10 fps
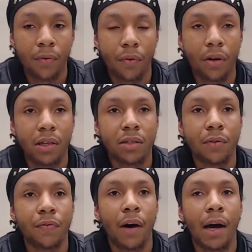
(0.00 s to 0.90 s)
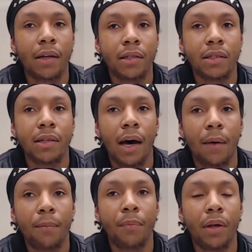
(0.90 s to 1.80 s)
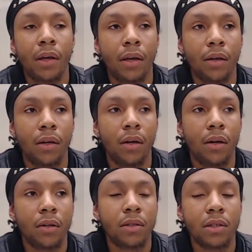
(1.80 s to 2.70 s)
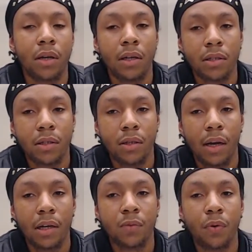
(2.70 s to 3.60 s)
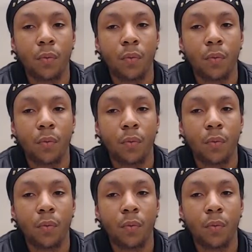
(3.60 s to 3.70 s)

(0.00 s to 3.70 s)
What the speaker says: for us to finally stop being disgusting as